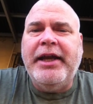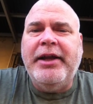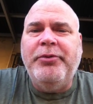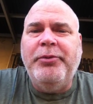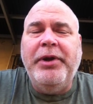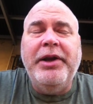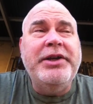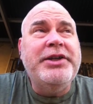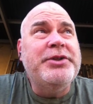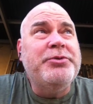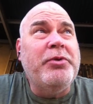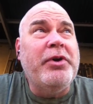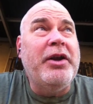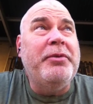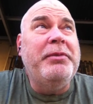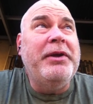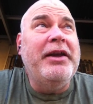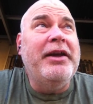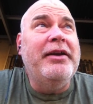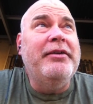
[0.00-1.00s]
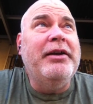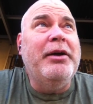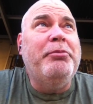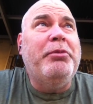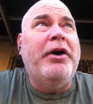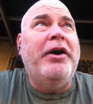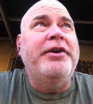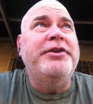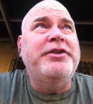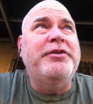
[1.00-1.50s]
And we just want to be a
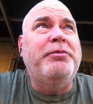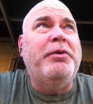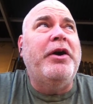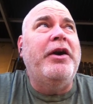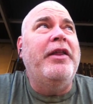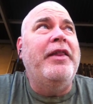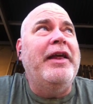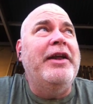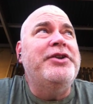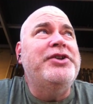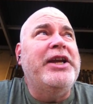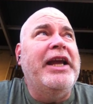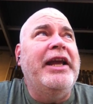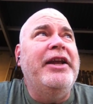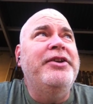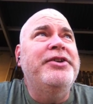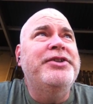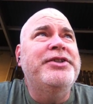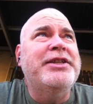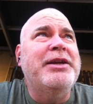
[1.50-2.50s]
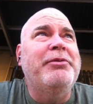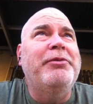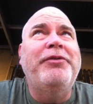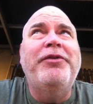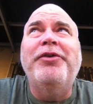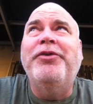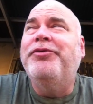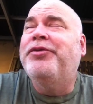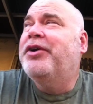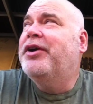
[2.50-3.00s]
positive part of that change. Some
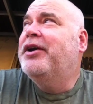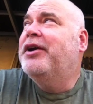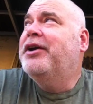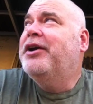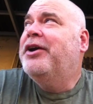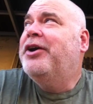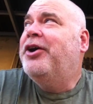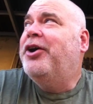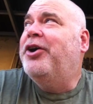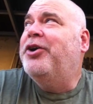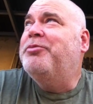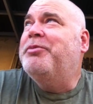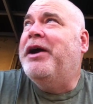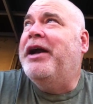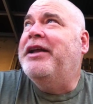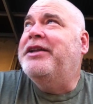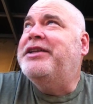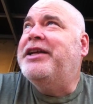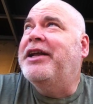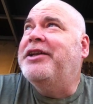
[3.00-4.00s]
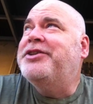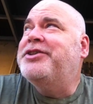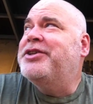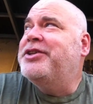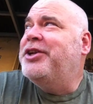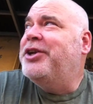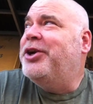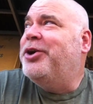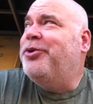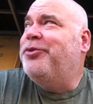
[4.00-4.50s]
of you've heard my
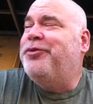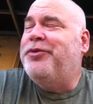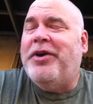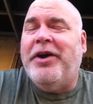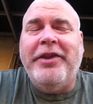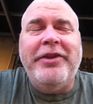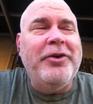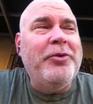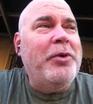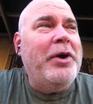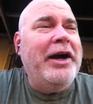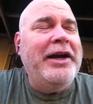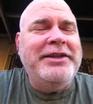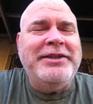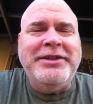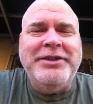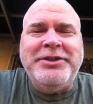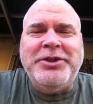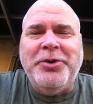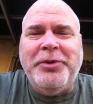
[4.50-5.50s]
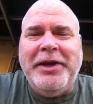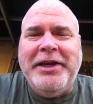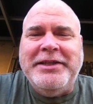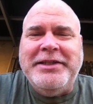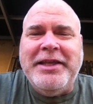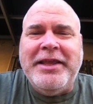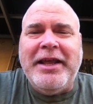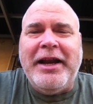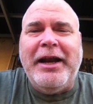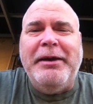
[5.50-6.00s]
intention, you know, Father, why is it so
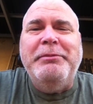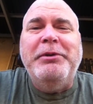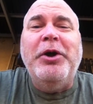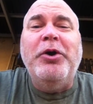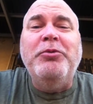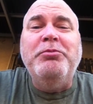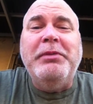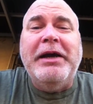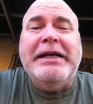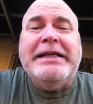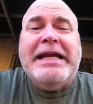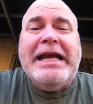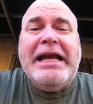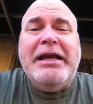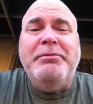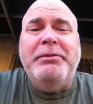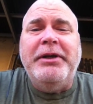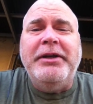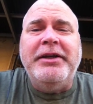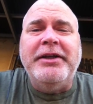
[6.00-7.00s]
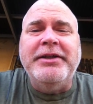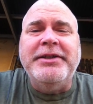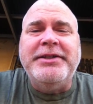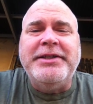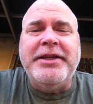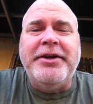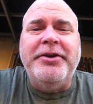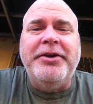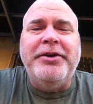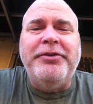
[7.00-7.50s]
easy that I'm known by name and
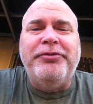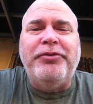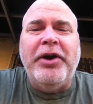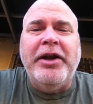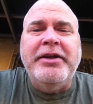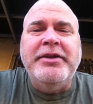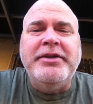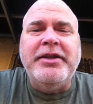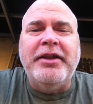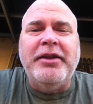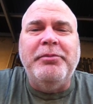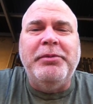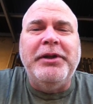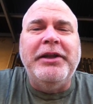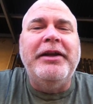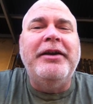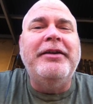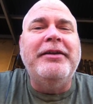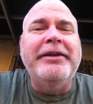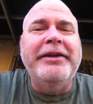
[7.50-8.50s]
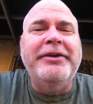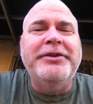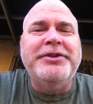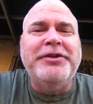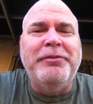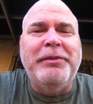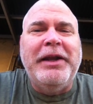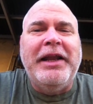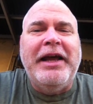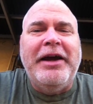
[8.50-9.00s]
considered a friend to the political leaders
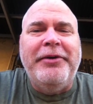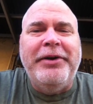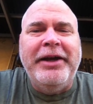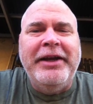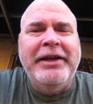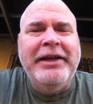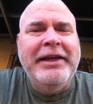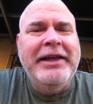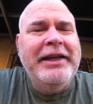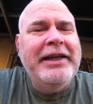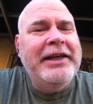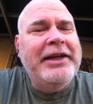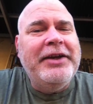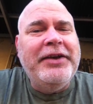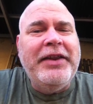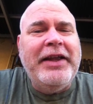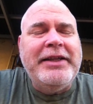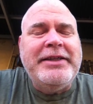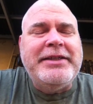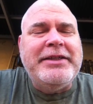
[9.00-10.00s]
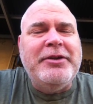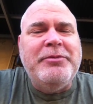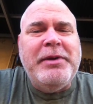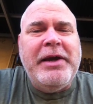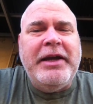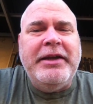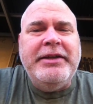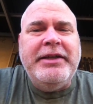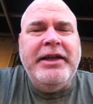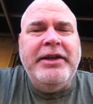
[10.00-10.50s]
of Malawi? Well, that's still
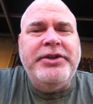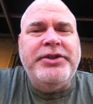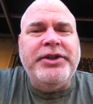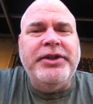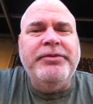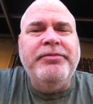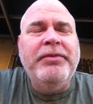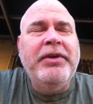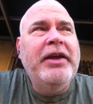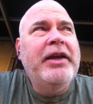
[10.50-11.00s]
my intention.